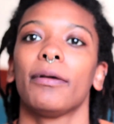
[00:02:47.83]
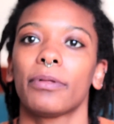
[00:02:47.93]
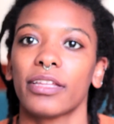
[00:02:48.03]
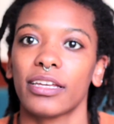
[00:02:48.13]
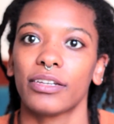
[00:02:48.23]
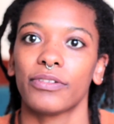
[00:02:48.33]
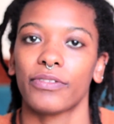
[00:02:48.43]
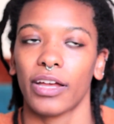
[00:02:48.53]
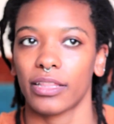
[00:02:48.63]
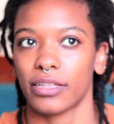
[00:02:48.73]
played
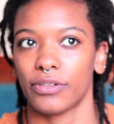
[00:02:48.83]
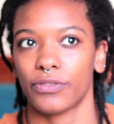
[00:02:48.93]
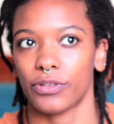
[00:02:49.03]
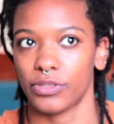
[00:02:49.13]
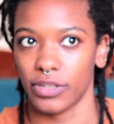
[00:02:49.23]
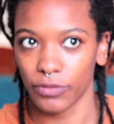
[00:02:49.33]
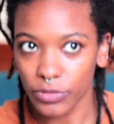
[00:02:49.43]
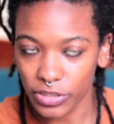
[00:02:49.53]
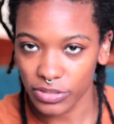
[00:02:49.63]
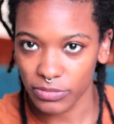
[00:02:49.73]
violin for
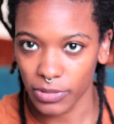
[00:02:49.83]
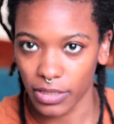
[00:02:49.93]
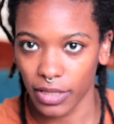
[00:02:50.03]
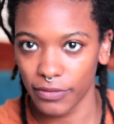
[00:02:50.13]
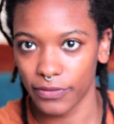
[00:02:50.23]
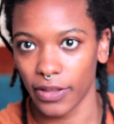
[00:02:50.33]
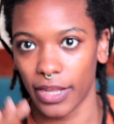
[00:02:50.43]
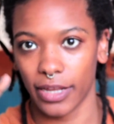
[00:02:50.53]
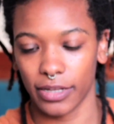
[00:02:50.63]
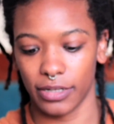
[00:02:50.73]
several years in my life,
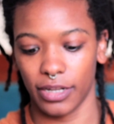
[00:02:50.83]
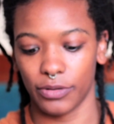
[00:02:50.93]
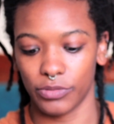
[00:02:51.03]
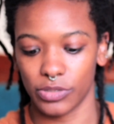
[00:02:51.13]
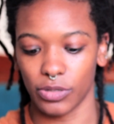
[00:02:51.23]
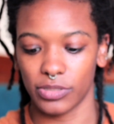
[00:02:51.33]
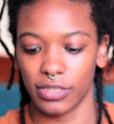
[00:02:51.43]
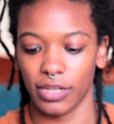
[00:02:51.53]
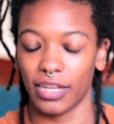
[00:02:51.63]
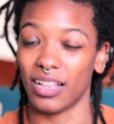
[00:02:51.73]
and it
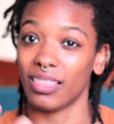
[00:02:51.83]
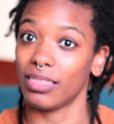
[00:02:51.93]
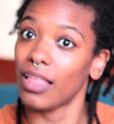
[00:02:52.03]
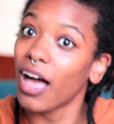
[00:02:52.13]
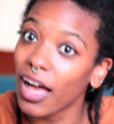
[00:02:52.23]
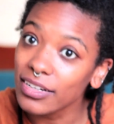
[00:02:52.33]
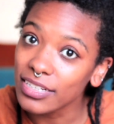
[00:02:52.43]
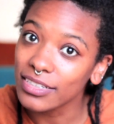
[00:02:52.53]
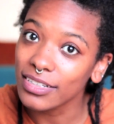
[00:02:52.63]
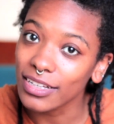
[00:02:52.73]
resulted in a lot
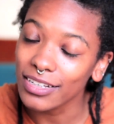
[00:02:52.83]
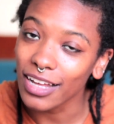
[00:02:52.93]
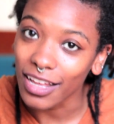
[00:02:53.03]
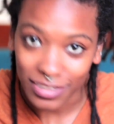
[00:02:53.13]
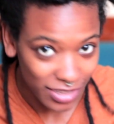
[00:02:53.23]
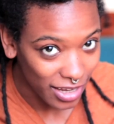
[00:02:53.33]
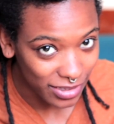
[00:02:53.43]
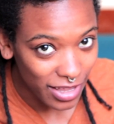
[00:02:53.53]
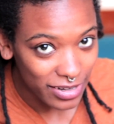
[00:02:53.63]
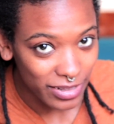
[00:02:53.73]

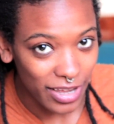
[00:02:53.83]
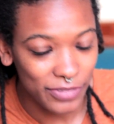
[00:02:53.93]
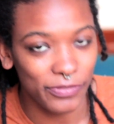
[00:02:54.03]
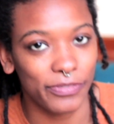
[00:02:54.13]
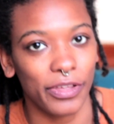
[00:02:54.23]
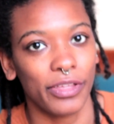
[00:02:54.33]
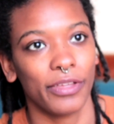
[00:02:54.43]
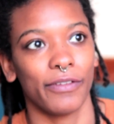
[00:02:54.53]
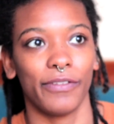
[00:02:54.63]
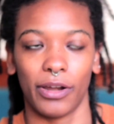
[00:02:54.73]
of
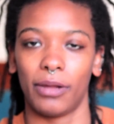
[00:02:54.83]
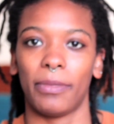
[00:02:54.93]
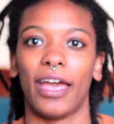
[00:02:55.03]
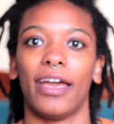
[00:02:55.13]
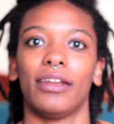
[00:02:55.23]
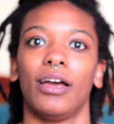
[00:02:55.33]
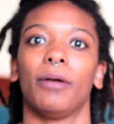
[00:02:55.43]
very bad